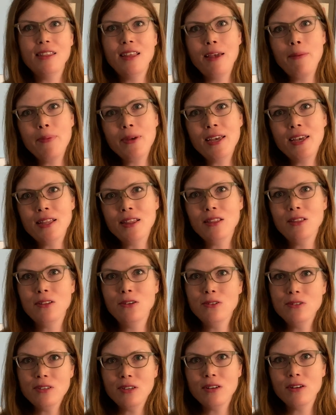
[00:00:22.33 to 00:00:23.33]
they begin
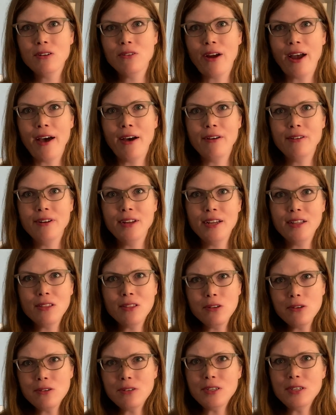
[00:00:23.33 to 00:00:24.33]
losing ground and
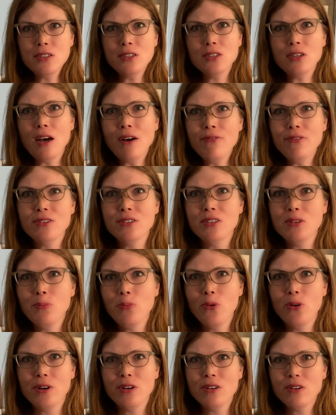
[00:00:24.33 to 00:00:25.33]
losing software
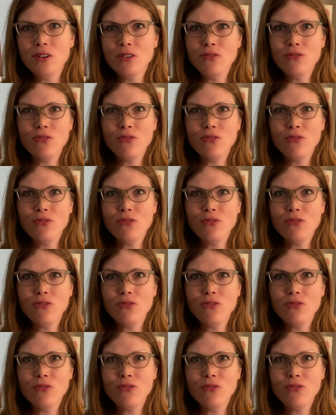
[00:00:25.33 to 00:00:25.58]
support